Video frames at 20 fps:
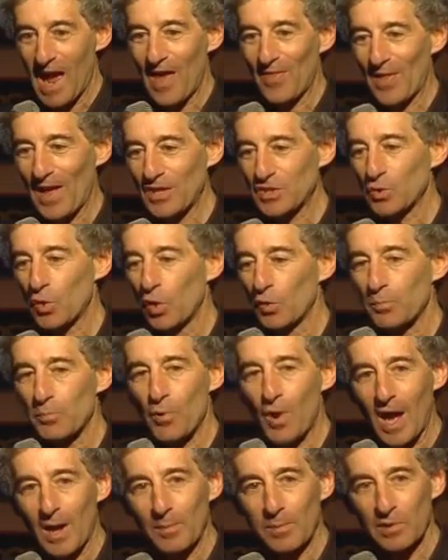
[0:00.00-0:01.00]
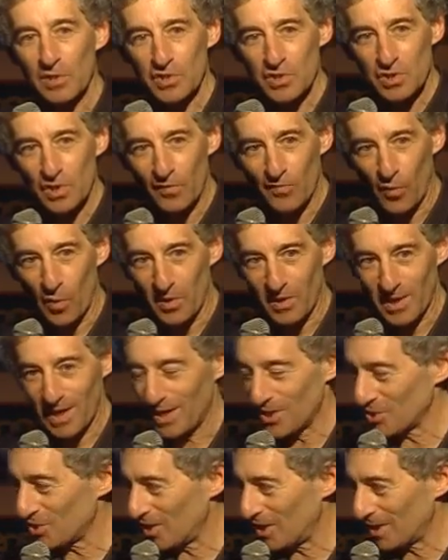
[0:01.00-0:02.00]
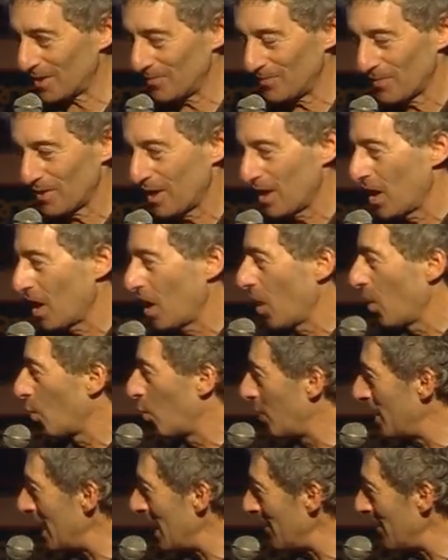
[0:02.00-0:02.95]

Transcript: and that's called probabilistic forecasting. We